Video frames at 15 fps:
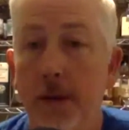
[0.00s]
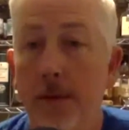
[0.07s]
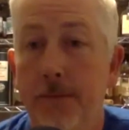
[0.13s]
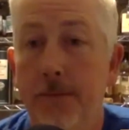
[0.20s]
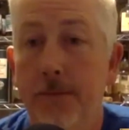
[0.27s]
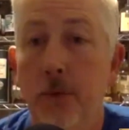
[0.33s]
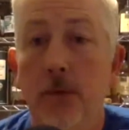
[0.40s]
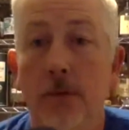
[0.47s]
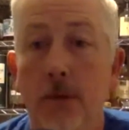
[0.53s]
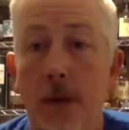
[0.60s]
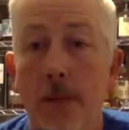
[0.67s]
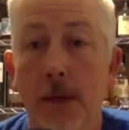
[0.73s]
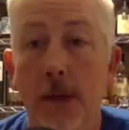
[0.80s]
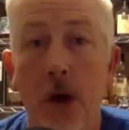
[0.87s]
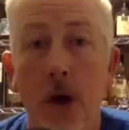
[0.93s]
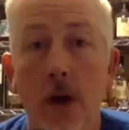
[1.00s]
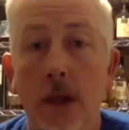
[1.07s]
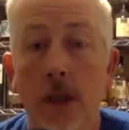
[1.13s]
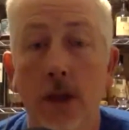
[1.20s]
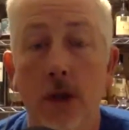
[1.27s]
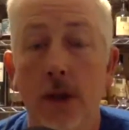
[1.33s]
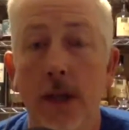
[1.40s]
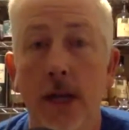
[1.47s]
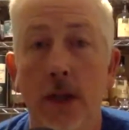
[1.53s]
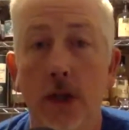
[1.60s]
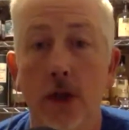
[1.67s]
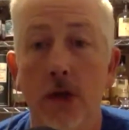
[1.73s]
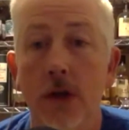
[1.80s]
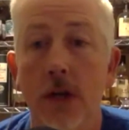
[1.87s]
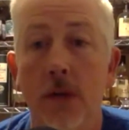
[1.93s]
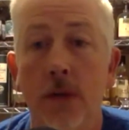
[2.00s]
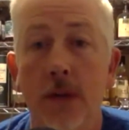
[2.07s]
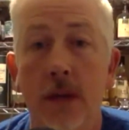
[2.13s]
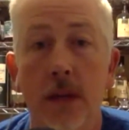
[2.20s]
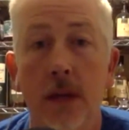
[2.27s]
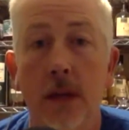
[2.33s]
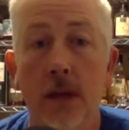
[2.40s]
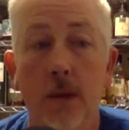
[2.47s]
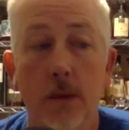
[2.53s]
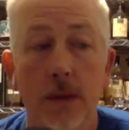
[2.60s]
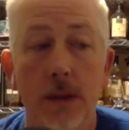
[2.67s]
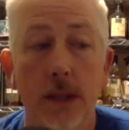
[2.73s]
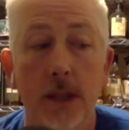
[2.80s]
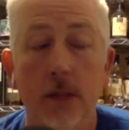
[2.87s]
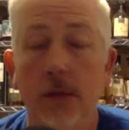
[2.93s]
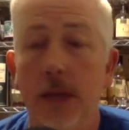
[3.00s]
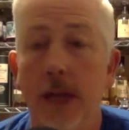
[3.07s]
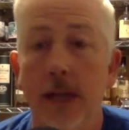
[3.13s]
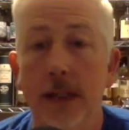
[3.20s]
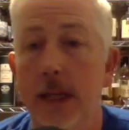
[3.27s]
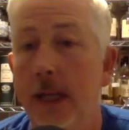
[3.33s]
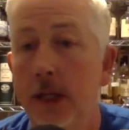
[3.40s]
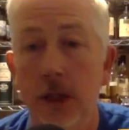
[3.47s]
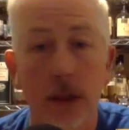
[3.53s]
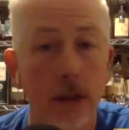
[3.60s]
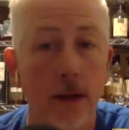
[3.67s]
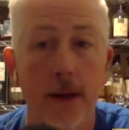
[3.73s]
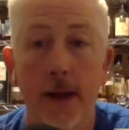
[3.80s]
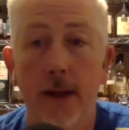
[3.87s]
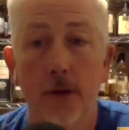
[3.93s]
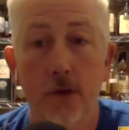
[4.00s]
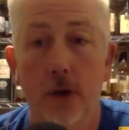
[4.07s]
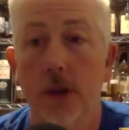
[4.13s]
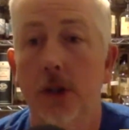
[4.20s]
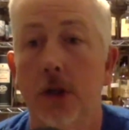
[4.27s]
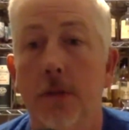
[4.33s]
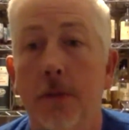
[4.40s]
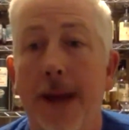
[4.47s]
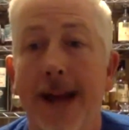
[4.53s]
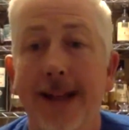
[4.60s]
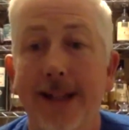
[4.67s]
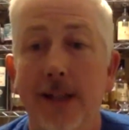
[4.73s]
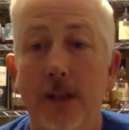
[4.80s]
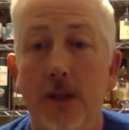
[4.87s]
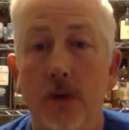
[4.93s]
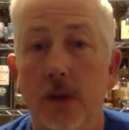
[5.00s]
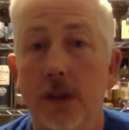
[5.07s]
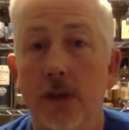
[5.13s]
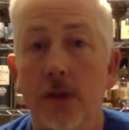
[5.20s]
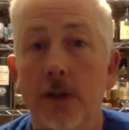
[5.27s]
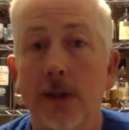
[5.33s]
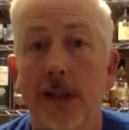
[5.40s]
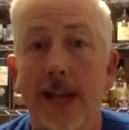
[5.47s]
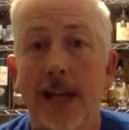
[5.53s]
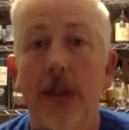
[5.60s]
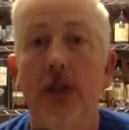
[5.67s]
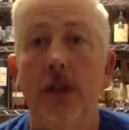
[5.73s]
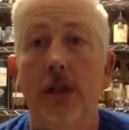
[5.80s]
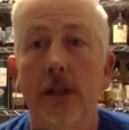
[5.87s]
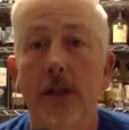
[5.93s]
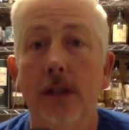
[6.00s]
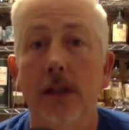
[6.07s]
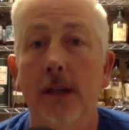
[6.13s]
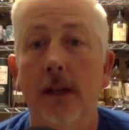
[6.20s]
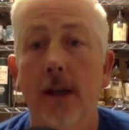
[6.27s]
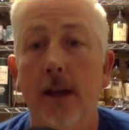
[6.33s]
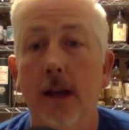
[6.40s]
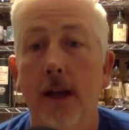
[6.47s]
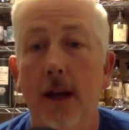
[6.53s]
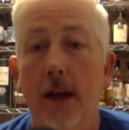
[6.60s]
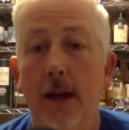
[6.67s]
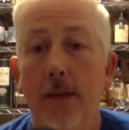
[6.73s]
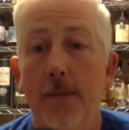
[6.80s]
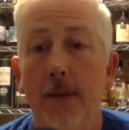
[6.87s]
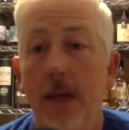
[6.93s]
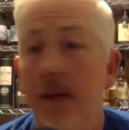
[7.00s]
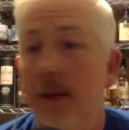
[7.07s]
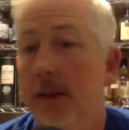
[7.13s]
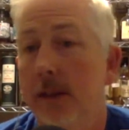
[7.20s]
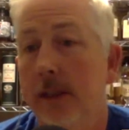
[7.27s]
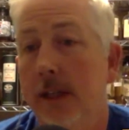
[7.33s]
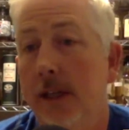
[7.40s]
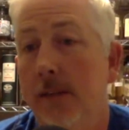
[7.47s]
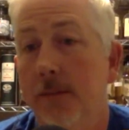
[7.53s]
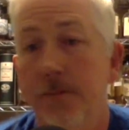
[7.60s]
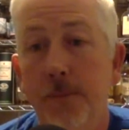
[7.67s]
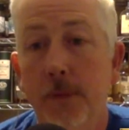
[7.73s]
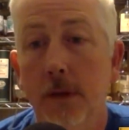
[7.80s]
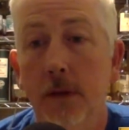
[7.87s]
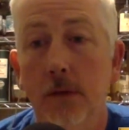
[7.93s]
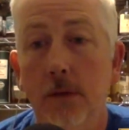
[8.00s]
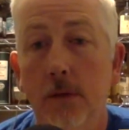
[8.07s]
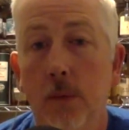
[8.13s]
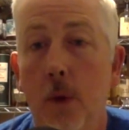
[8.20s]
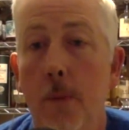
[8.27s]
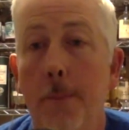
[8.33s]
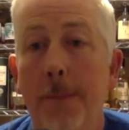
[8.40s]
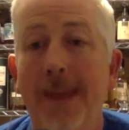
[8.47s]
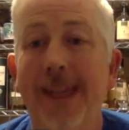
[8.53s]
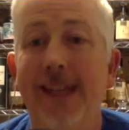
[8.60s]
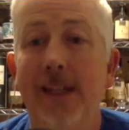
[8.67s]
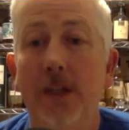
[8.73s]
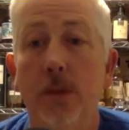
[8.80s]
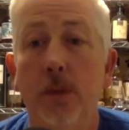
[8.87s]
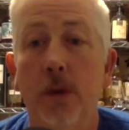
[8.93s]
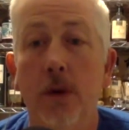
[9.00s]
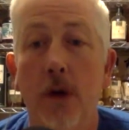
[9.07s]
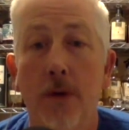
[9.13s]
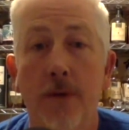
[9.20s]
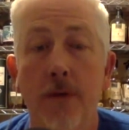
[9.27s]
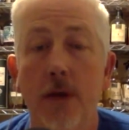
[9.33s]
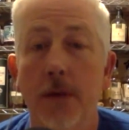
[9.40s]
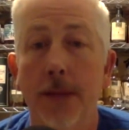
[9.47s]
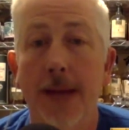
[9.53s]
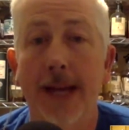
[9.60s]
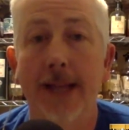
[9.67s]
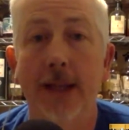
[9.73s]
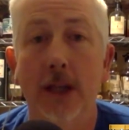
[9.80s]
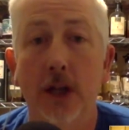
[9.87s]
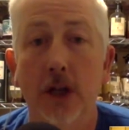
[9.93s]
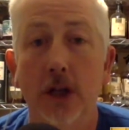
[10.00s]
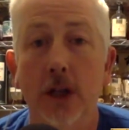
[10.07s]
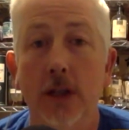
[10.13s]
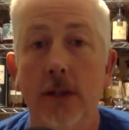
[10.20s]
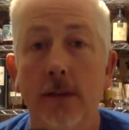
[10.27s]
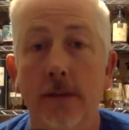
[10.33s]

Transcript: folk will come along and enjoy that journey with Single Cask Nation, trust our palates, trust our selections, and see what peaks we're offering behind the curtain.